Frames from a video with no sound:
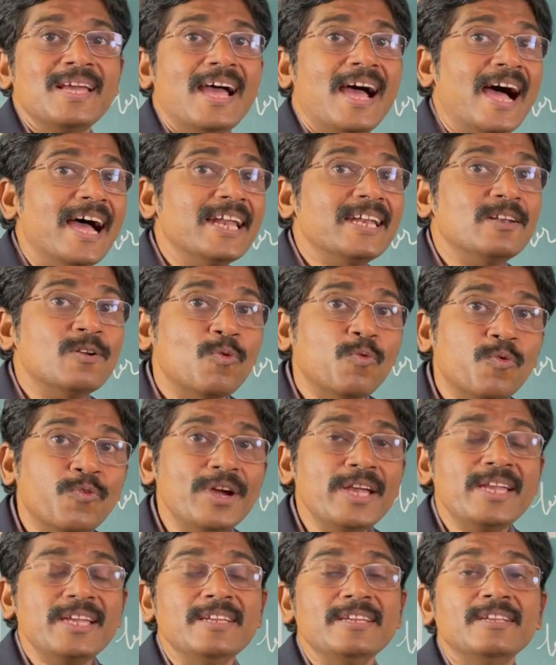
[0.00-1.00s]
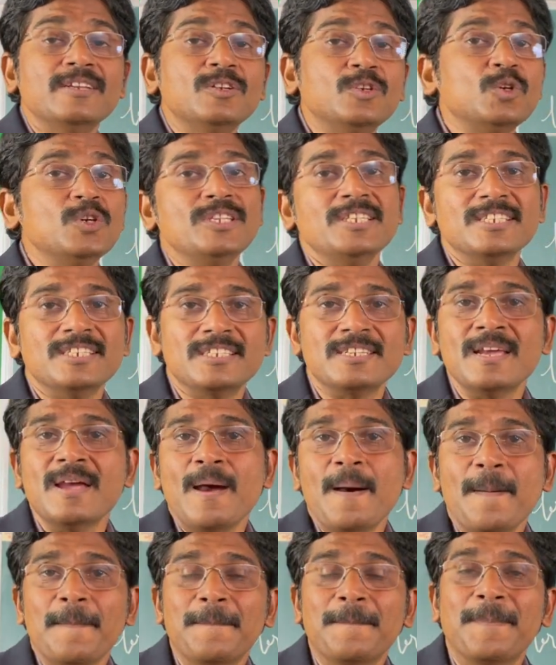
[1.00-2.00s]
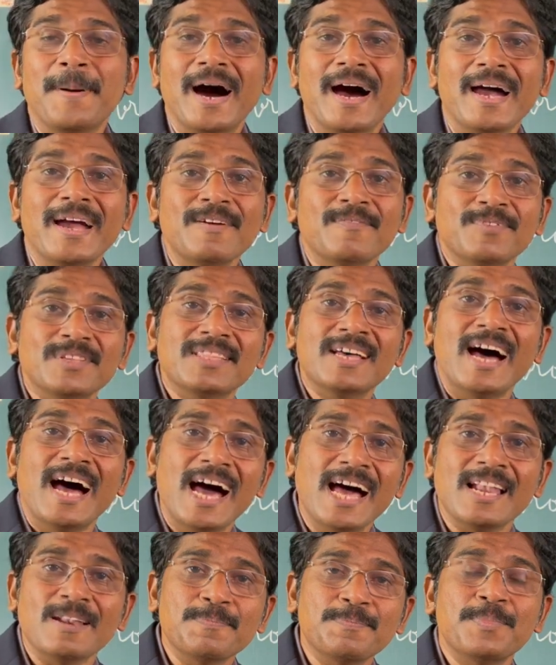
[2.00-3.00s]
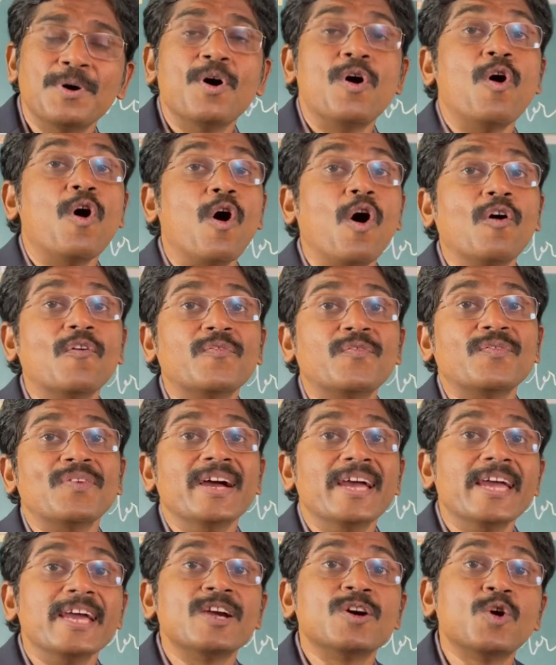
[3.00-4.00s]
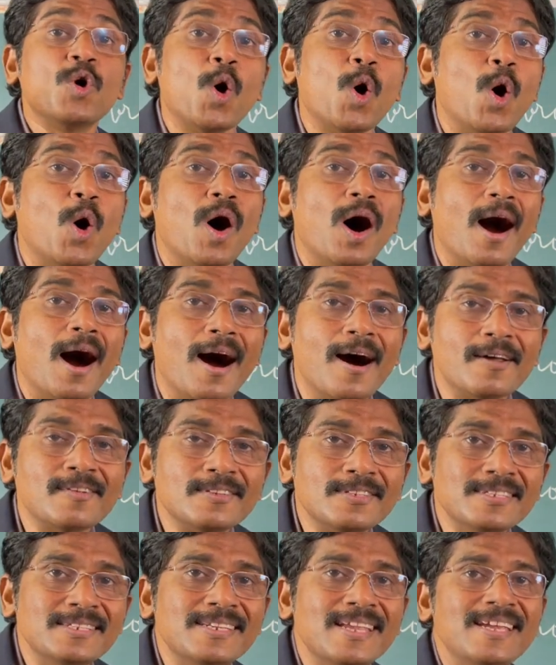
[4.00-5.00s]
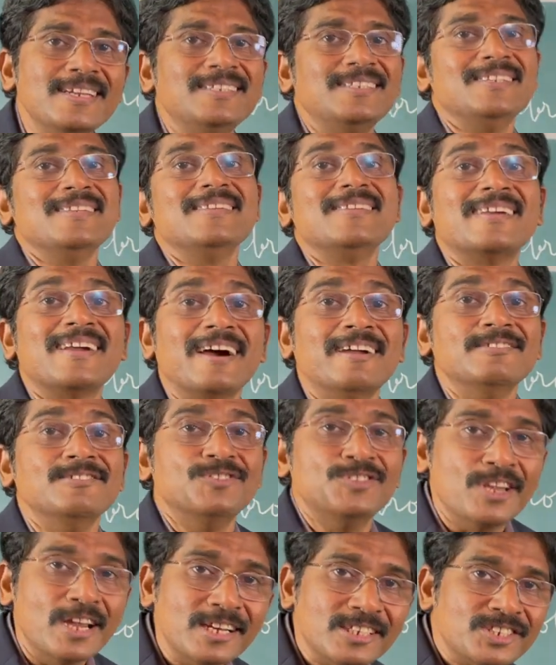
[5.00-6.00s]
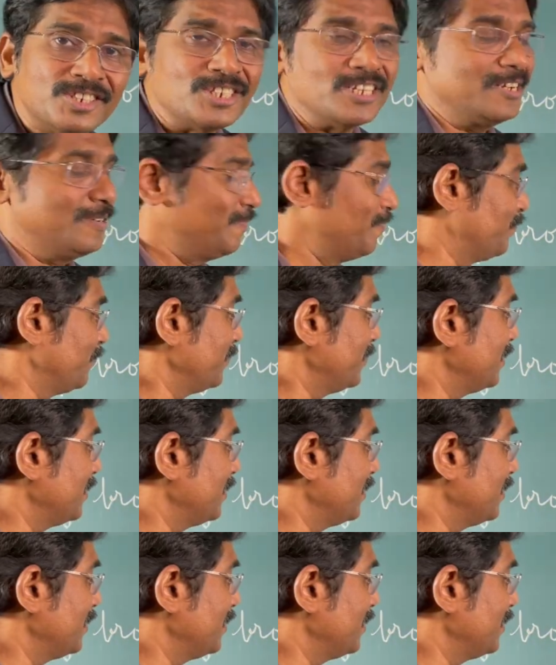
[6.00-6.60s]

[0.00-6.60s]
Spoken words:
And we do it with the help of a coordinating conjunction.